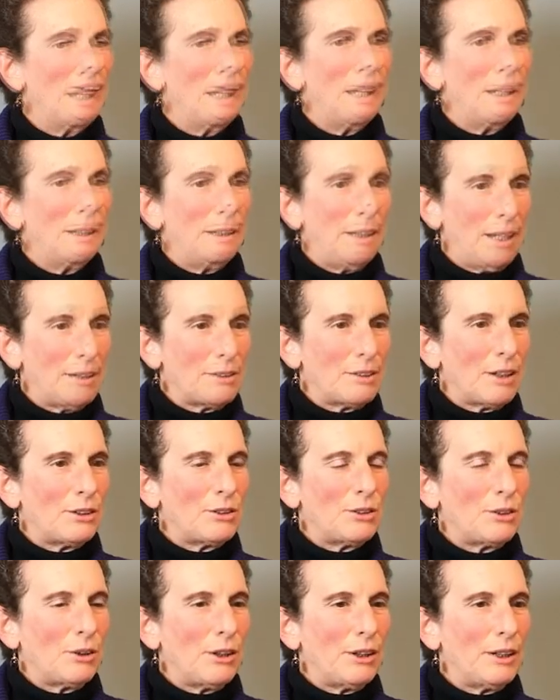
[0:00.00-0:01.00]
Yes, I
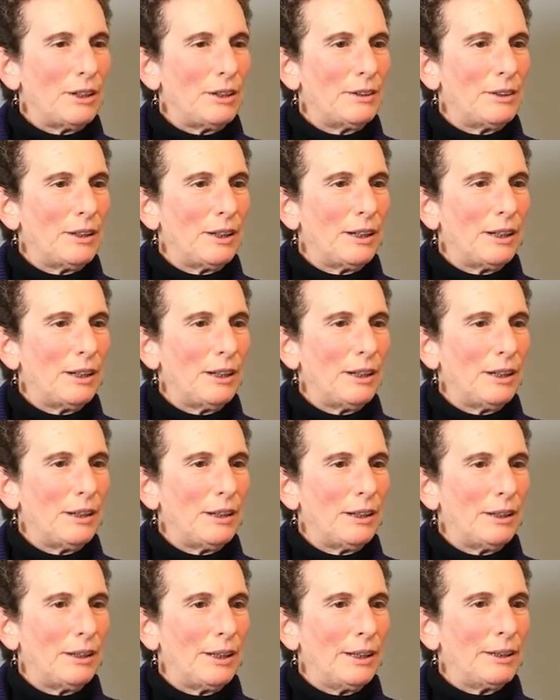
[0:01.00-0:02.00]
started
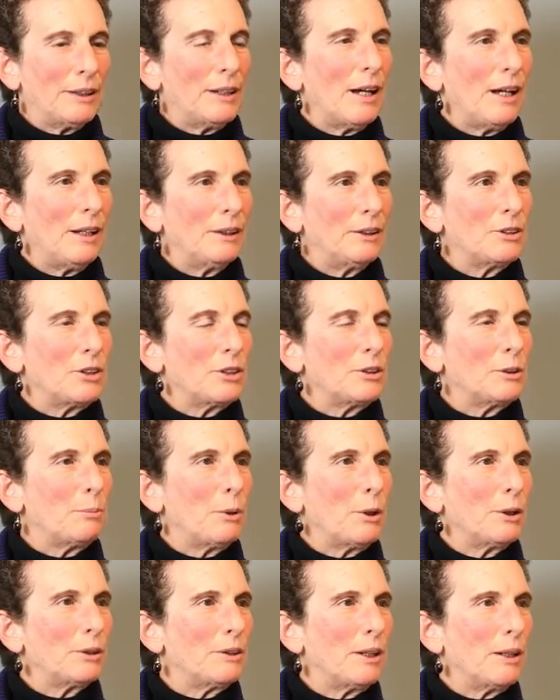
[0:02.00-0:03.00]
in college as a
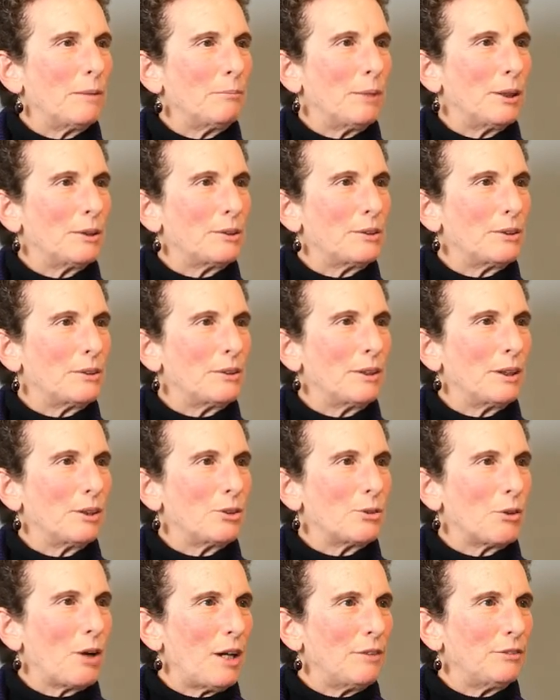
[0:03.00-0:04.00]
part-time bus
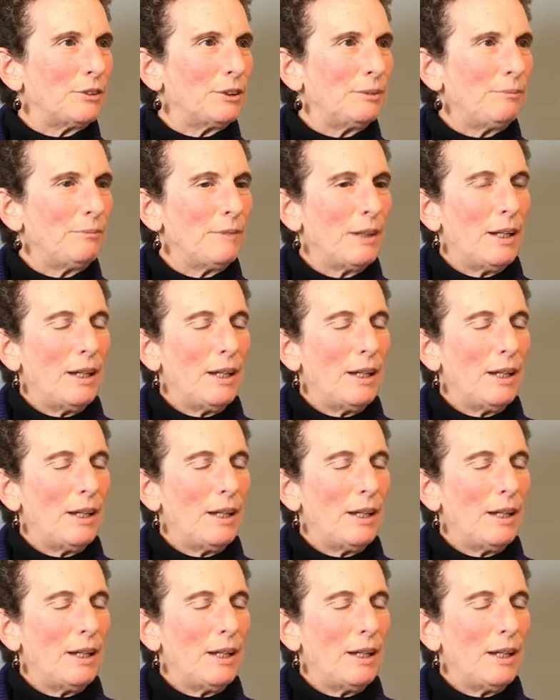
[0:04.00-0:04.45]
driver,